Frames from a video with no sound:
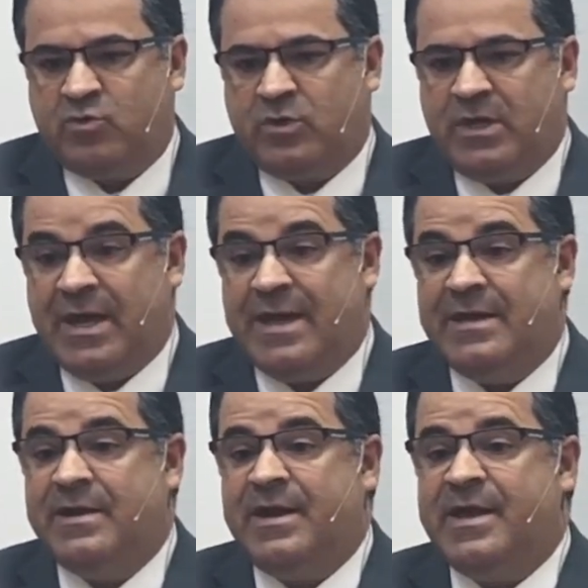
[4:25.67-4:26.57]
And this
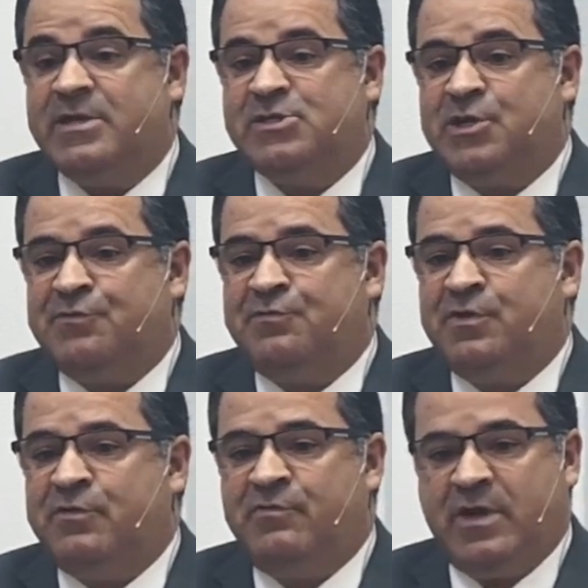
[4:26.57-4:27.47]
moment is the moment in
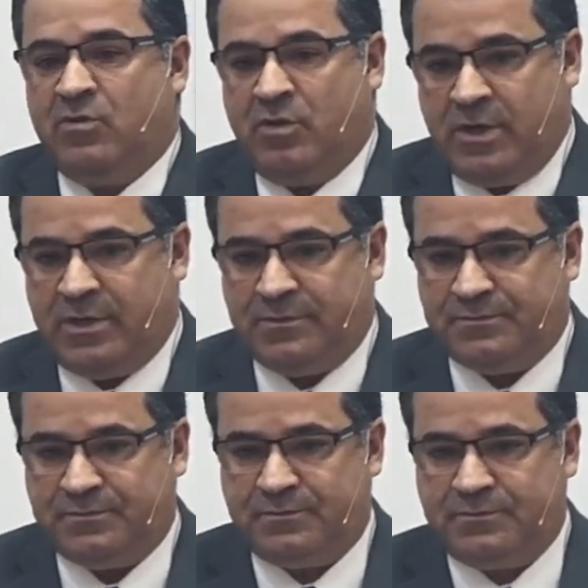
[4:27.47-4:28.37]
which the
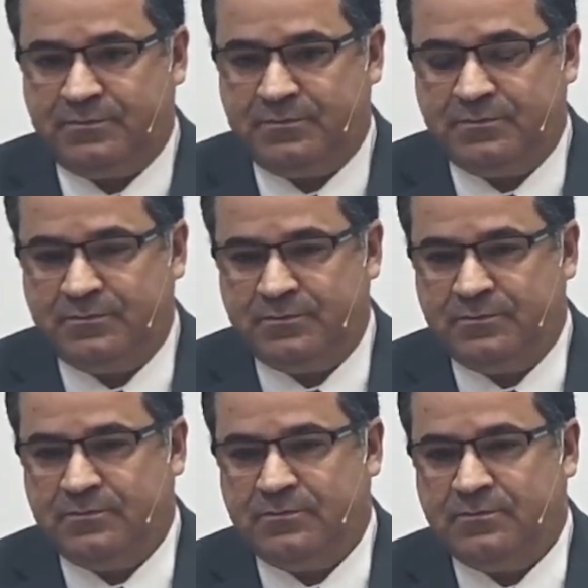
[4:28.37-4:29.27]
church,
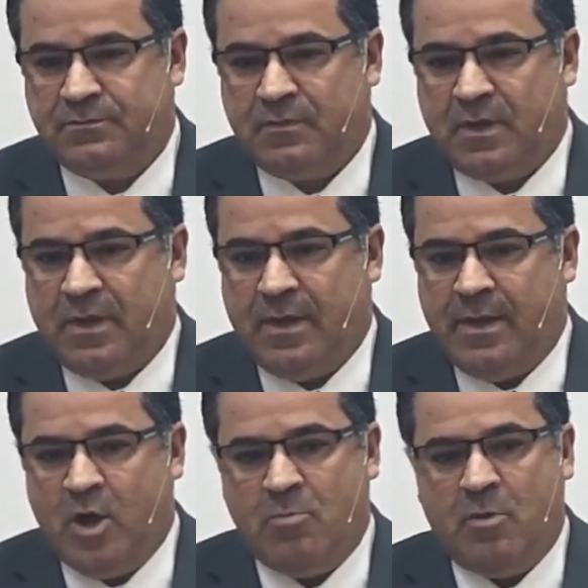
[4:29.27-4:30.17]
moment that the
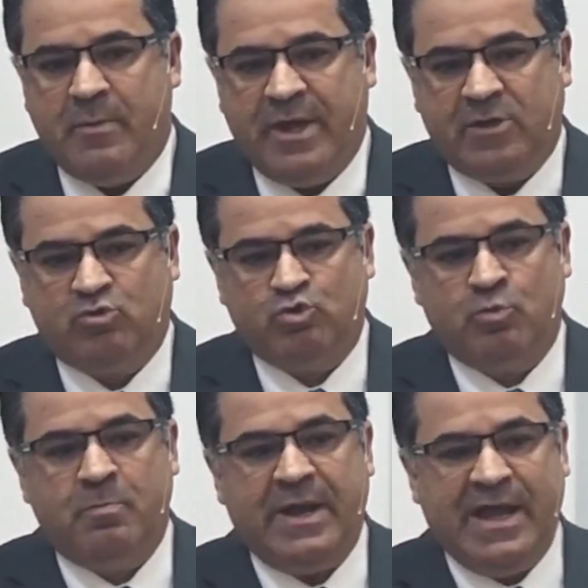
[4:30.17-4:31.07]
church today
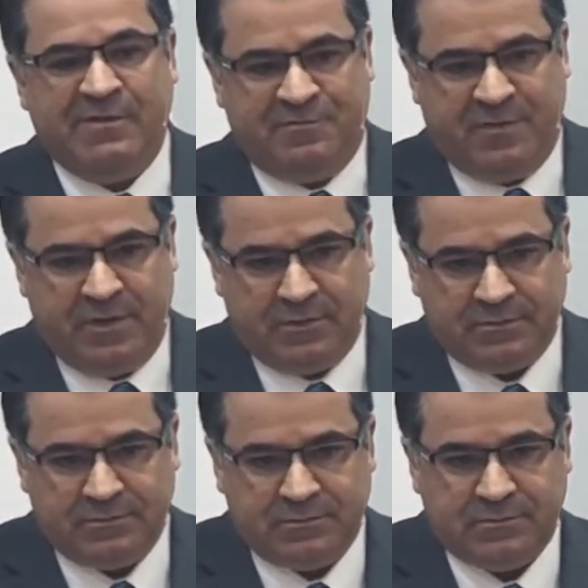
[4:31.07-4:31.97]
is going through,
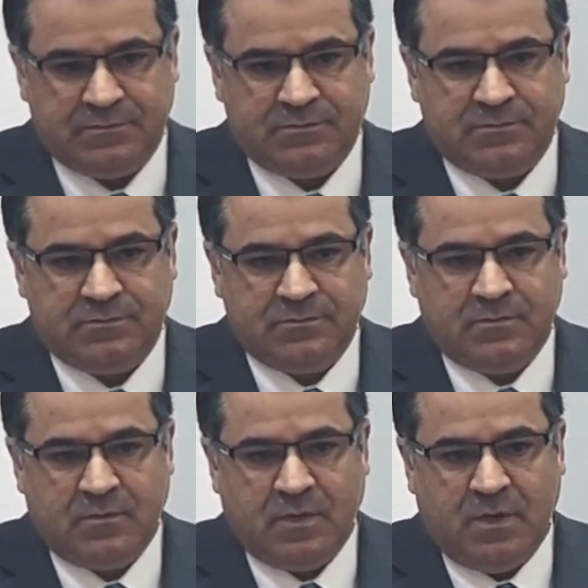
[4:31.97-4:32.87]
is a
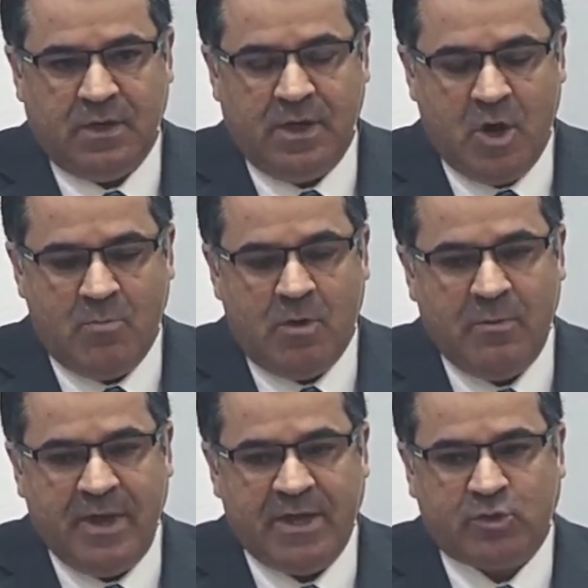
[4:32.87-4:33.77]
moment of the
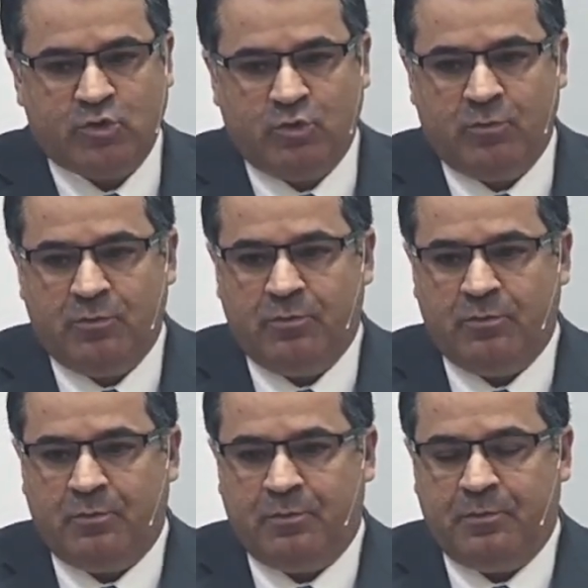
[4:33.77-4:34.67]
time called
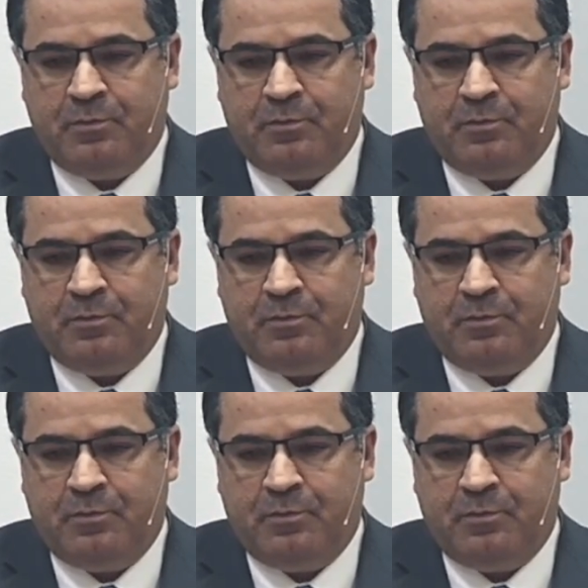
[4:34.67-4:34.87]
soon.